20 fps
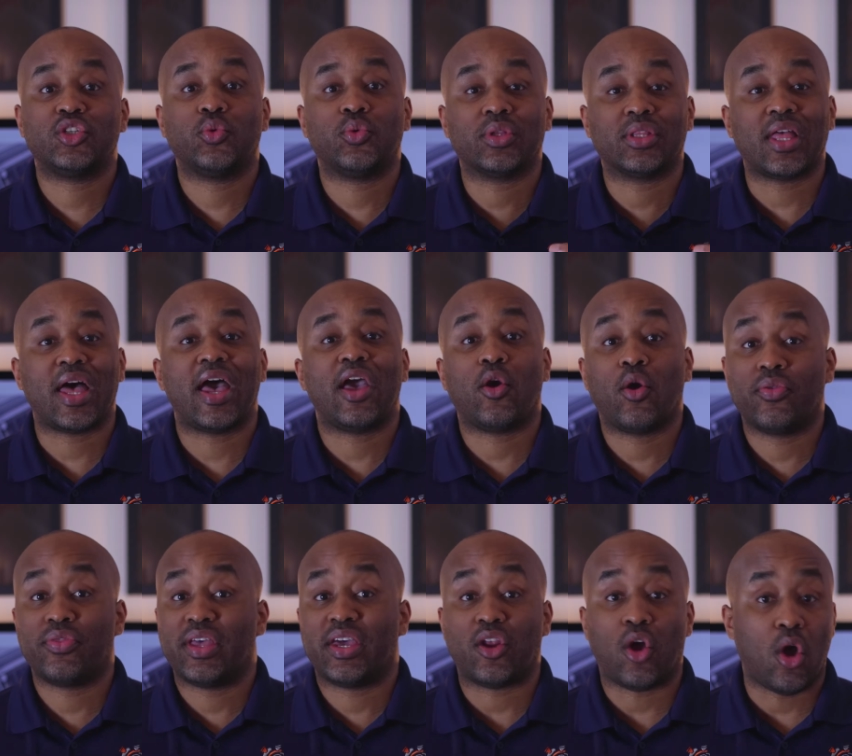you rely on
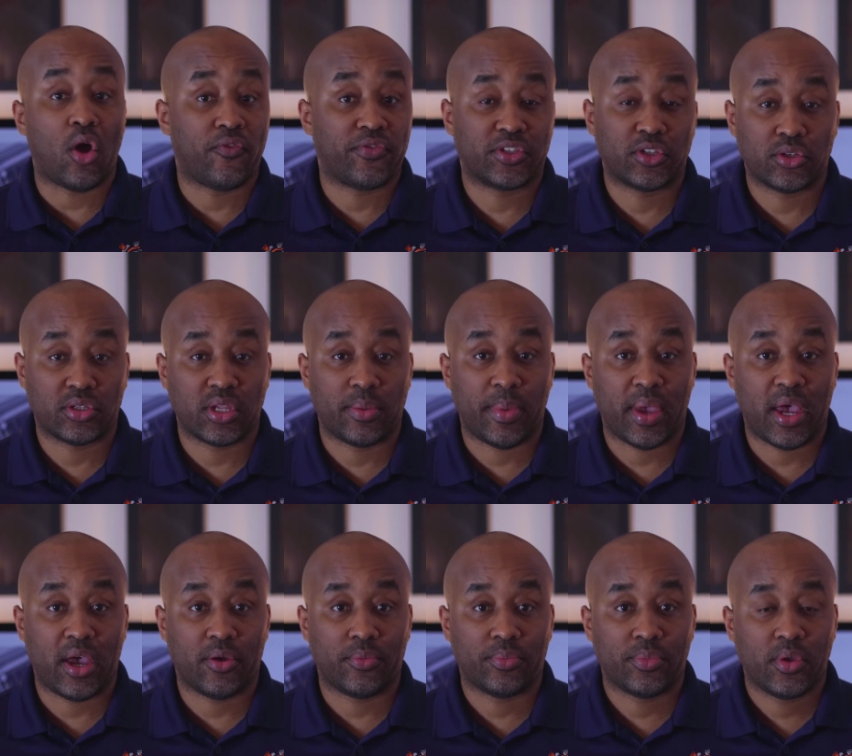that officer
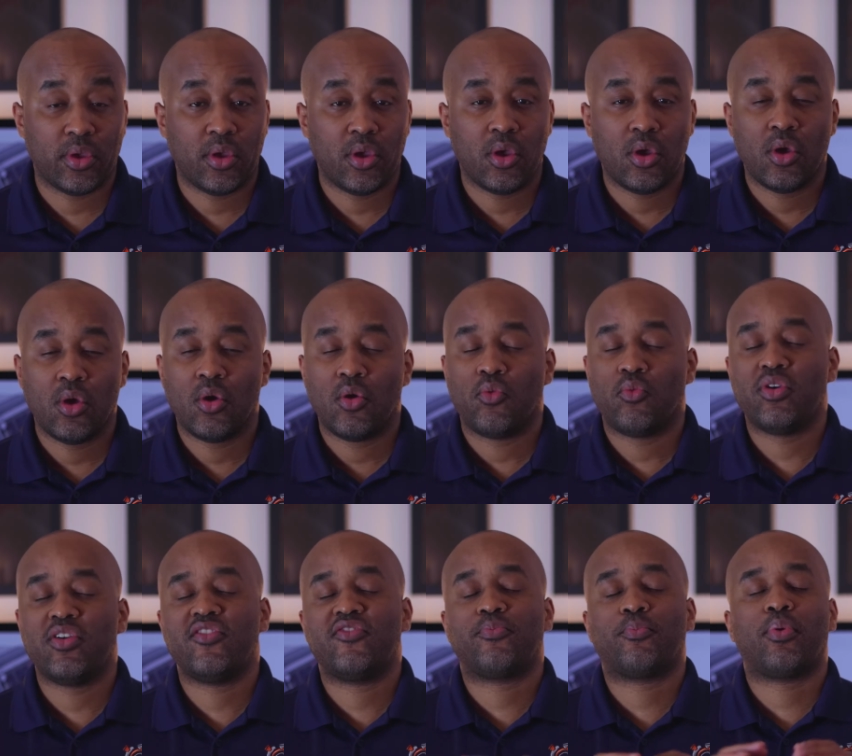somehow.
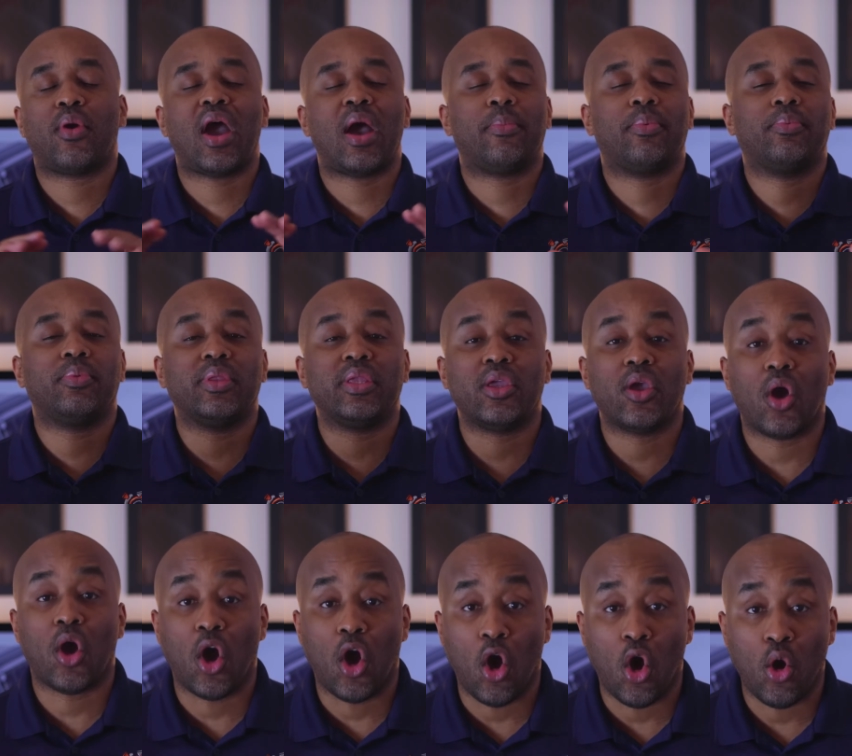We've probably
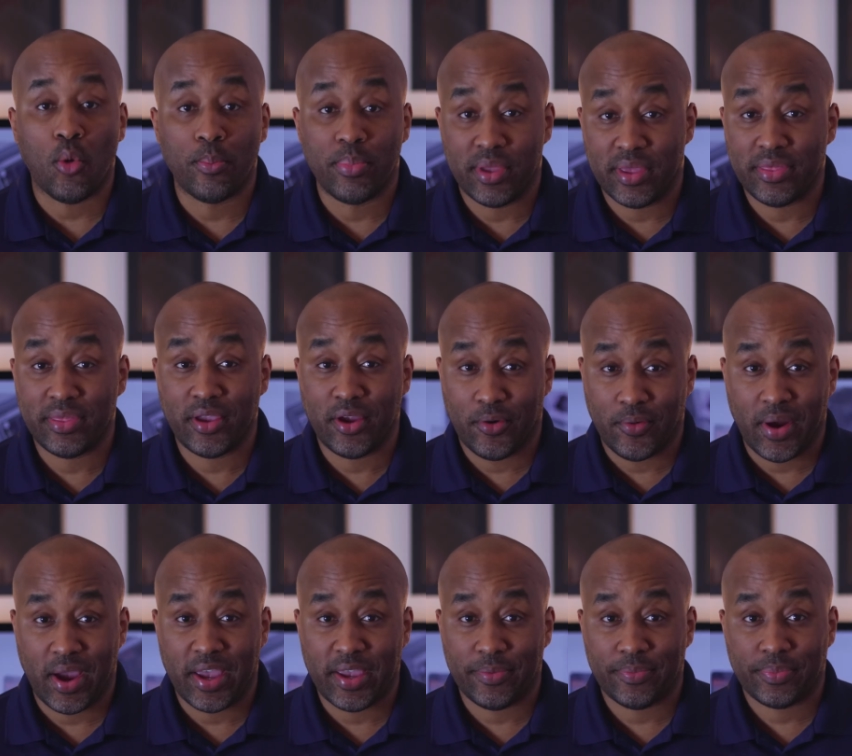all been there,
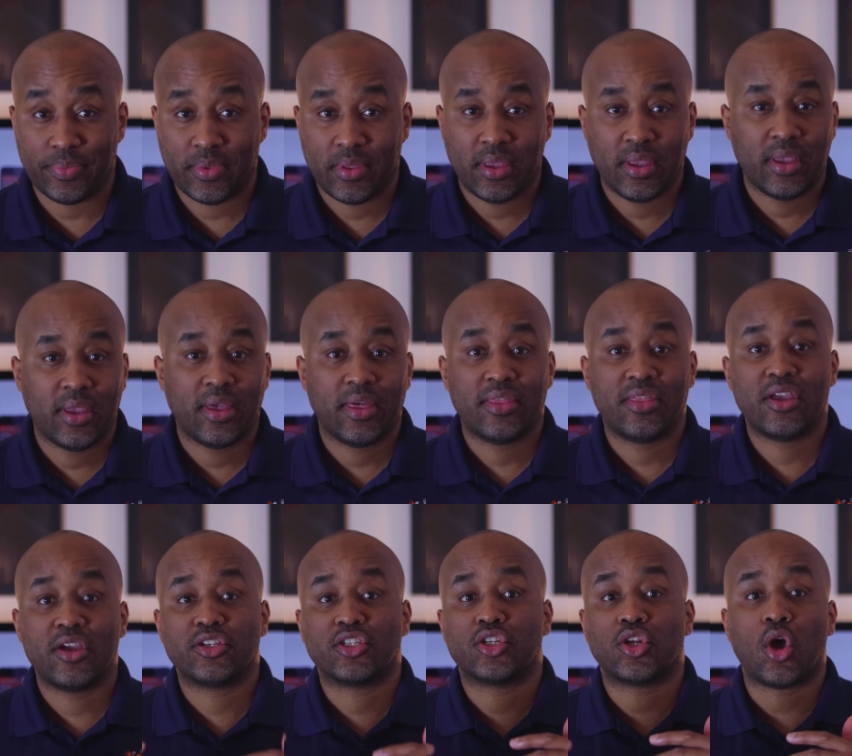right?
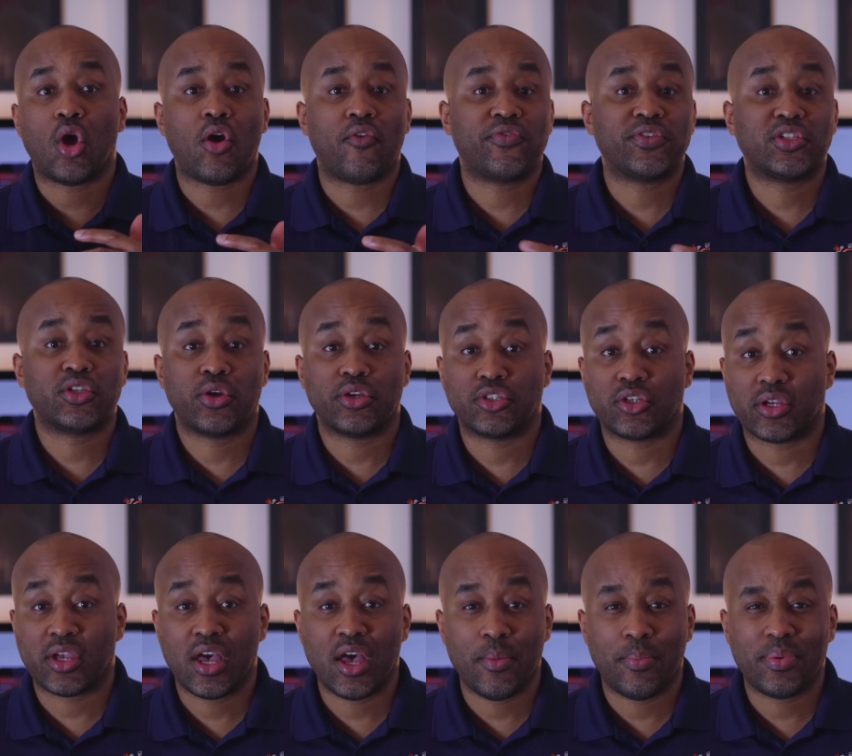There's an officer at your
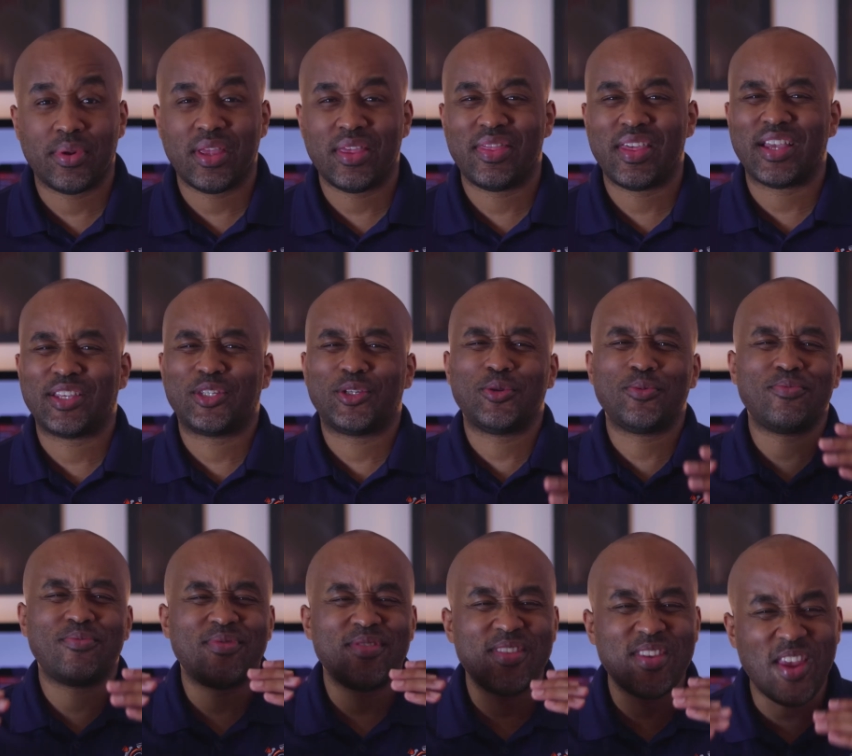company that you
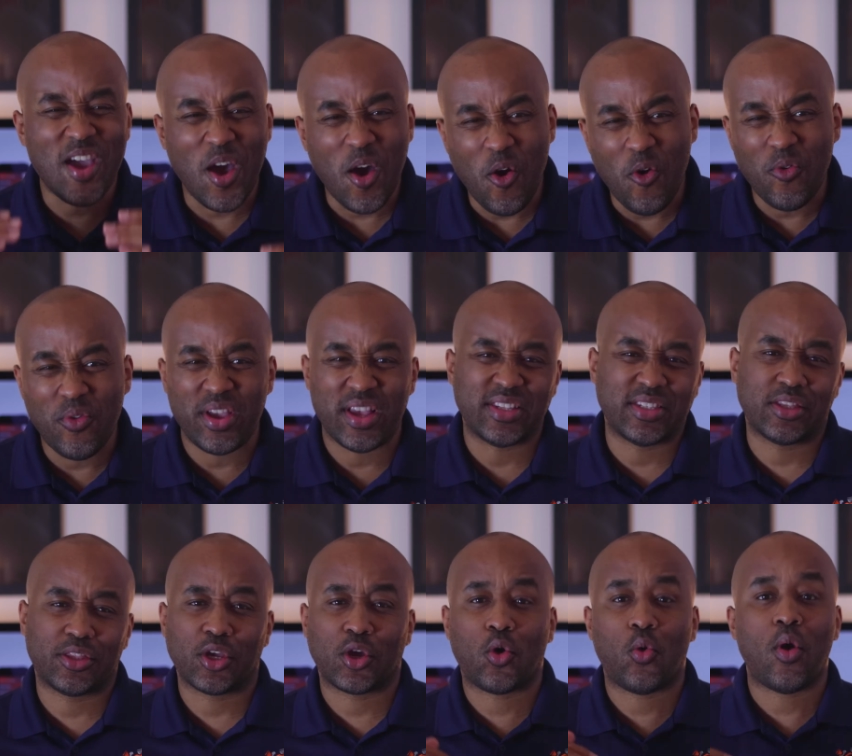know
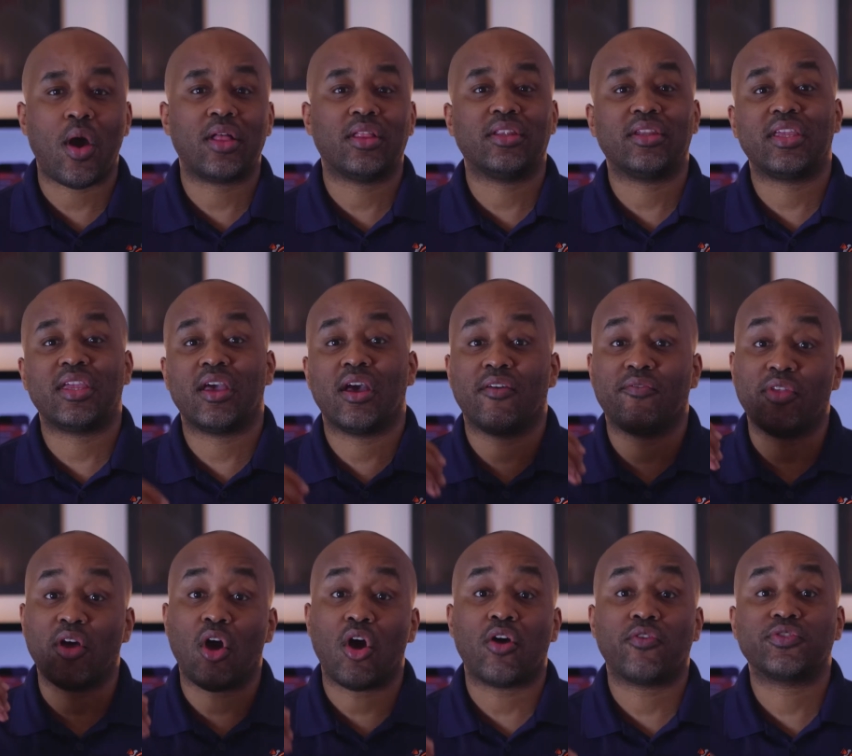isn't the quality of the
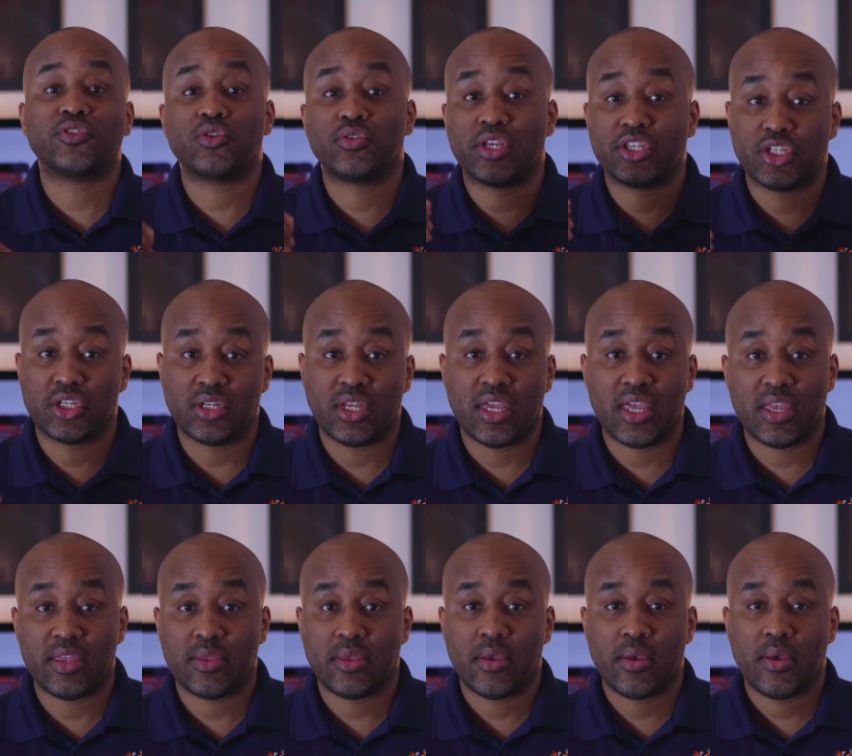officer that you need,